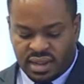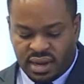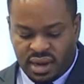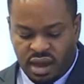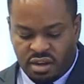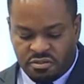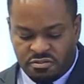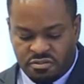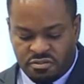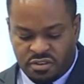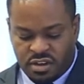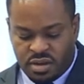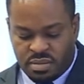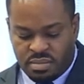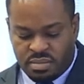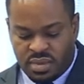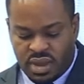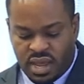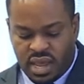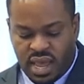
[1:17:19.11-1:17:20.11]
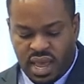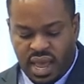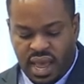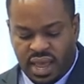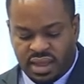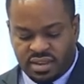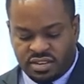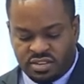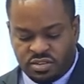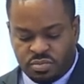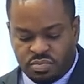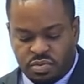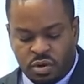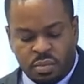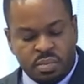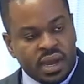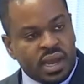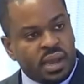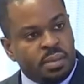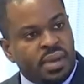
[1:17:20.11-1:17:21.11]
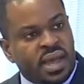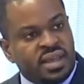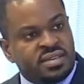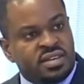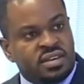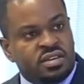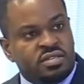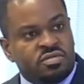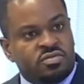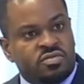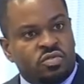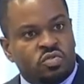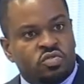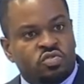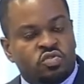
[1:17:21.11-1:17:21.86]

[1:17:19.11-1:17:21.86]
that our firm has proper capacity for.